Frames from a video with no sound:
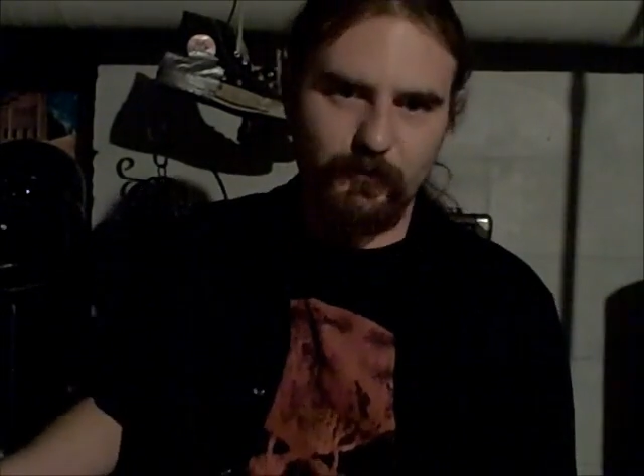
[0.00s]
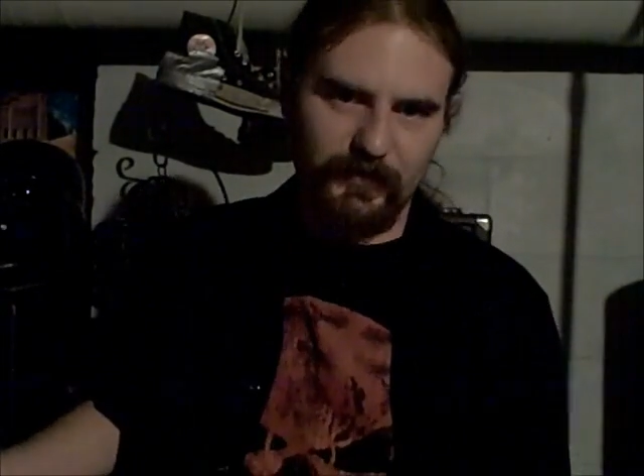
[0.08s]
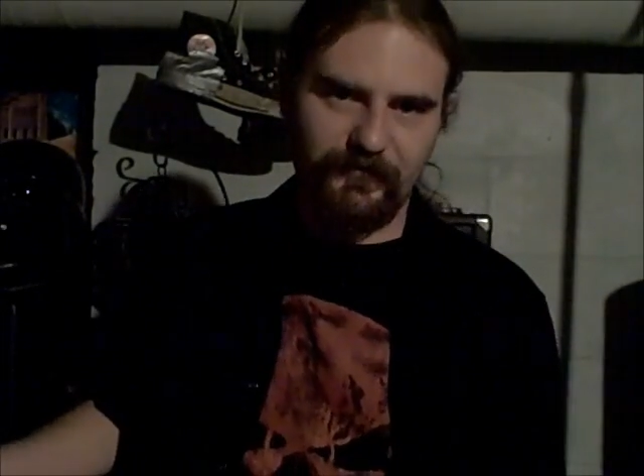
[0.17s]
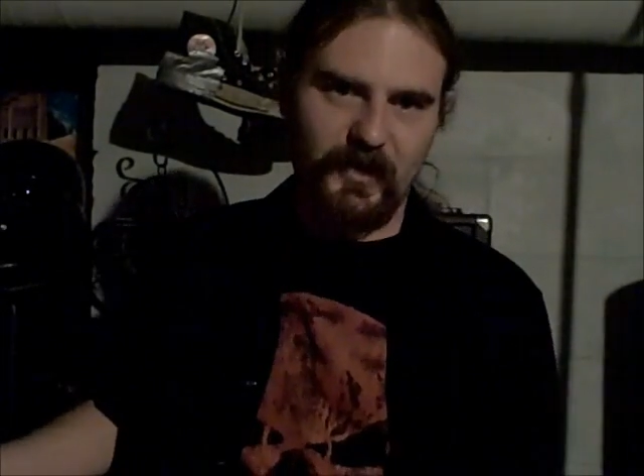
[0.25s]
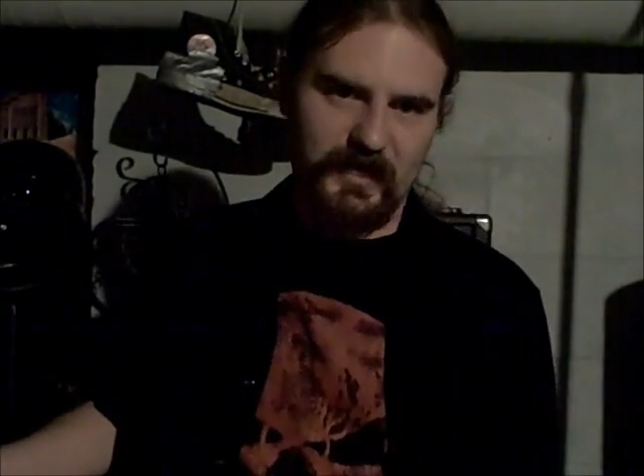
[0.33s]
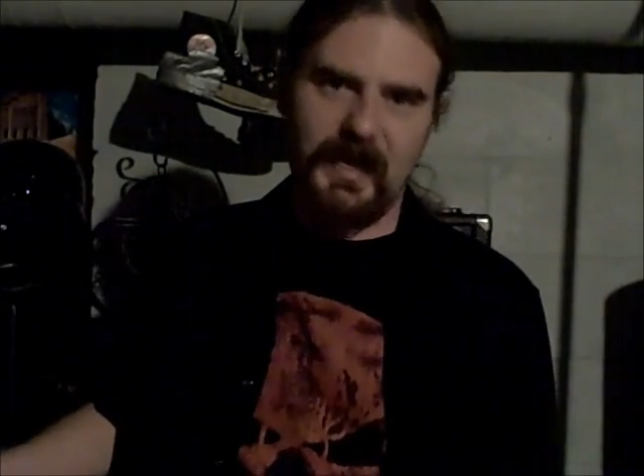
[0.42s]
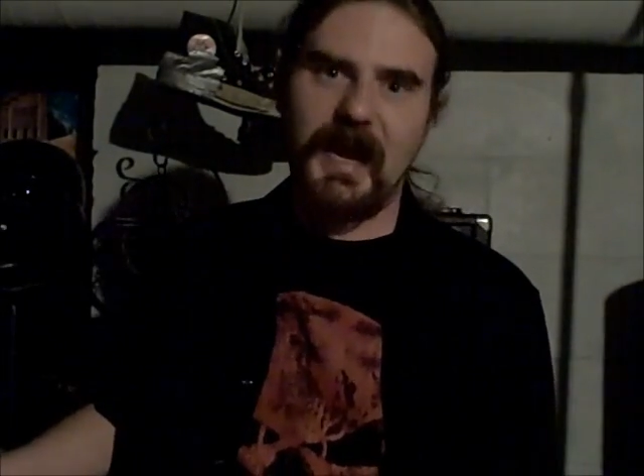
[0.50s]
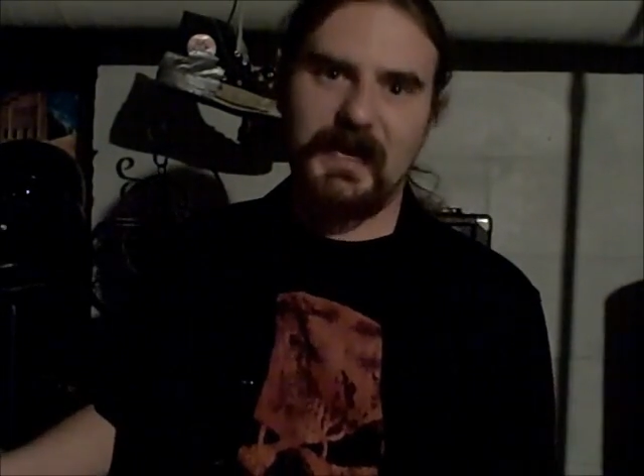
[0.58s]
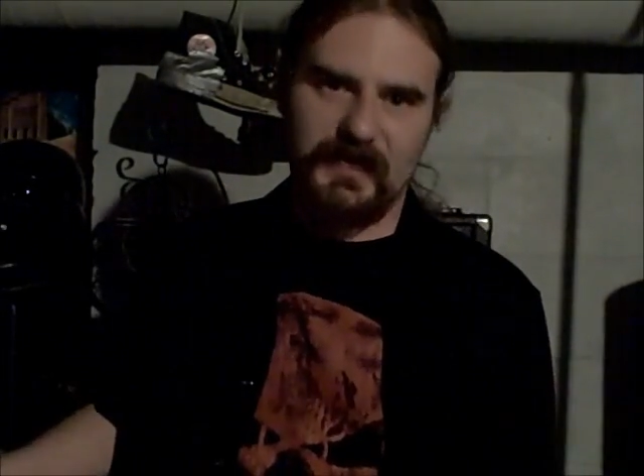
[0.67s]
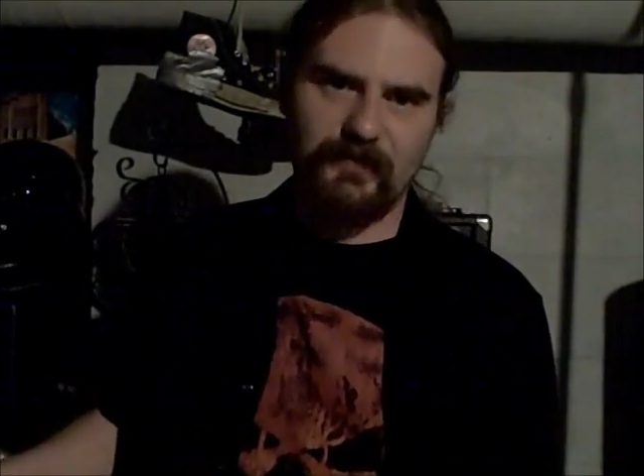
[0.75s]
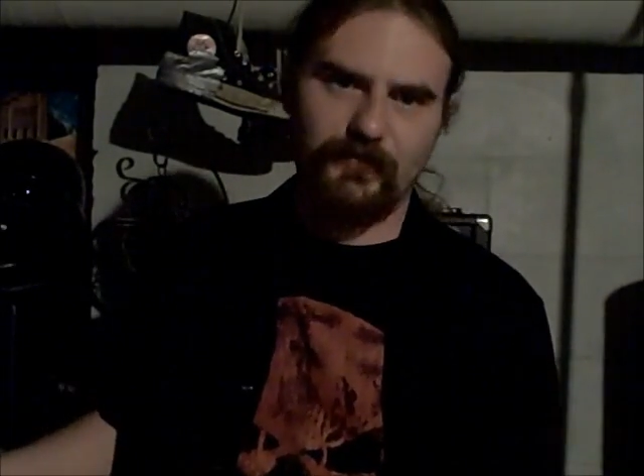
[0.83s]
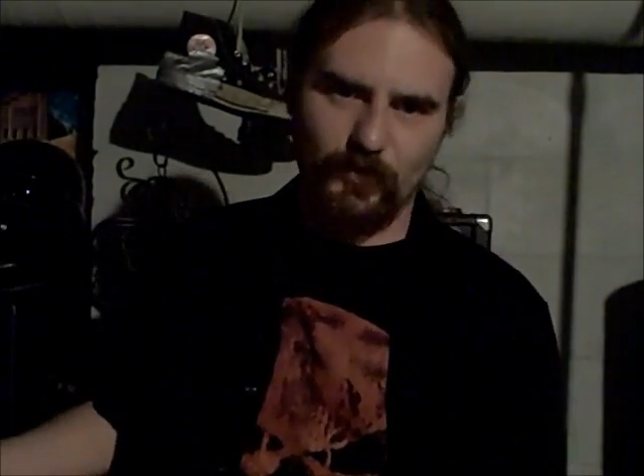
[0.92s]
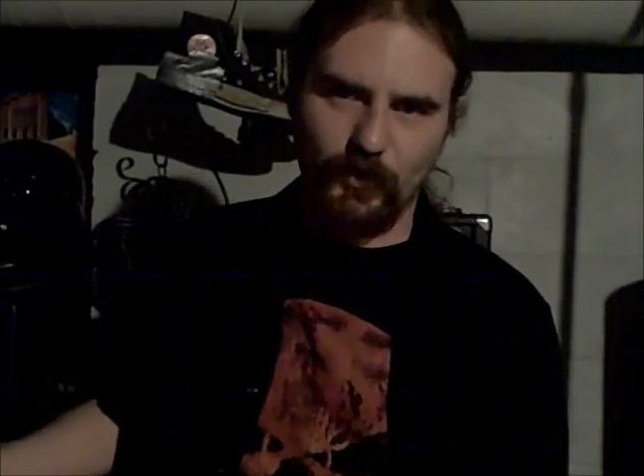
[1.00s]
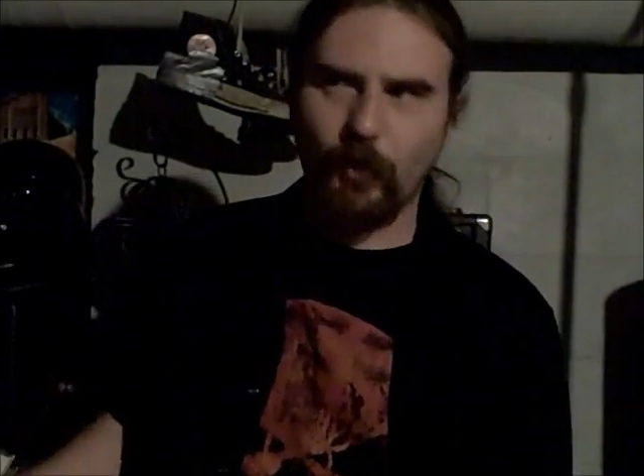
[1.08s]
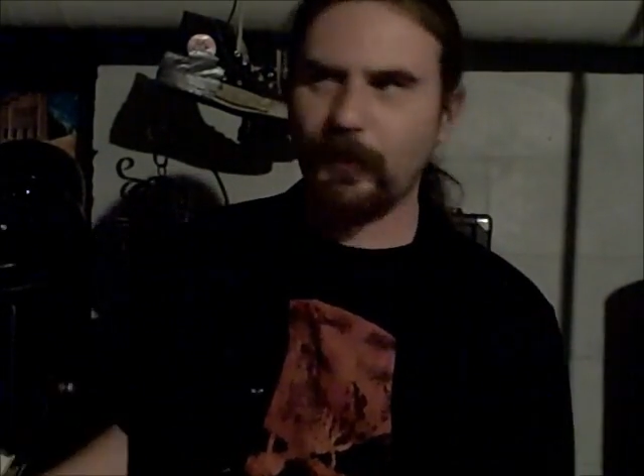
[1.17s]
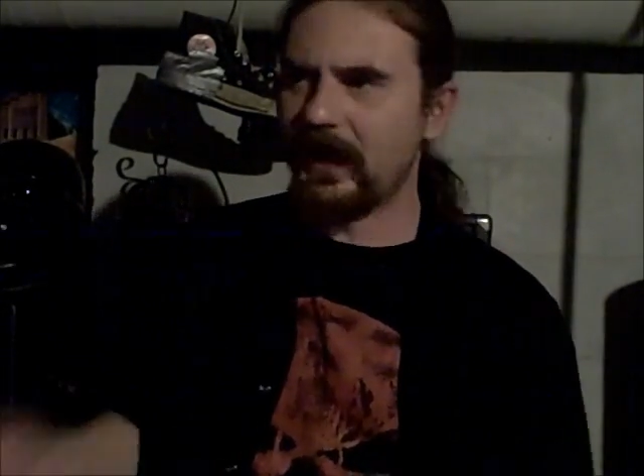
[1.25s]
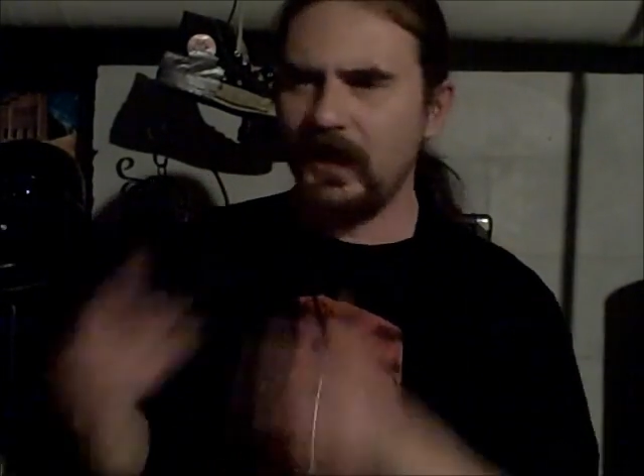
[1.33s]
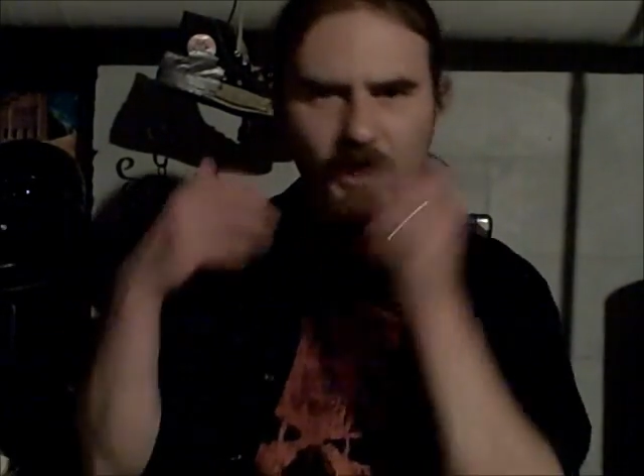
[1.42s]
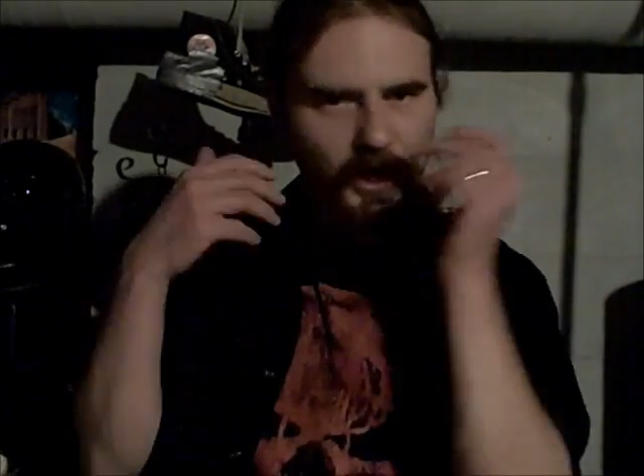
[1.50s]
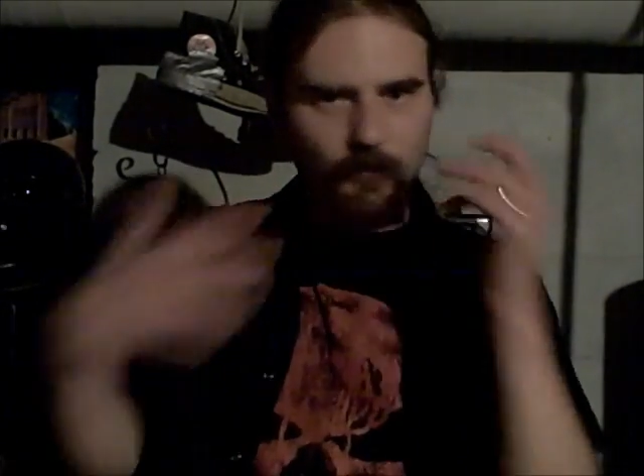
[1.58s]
gonna be fucking achy for a little bit.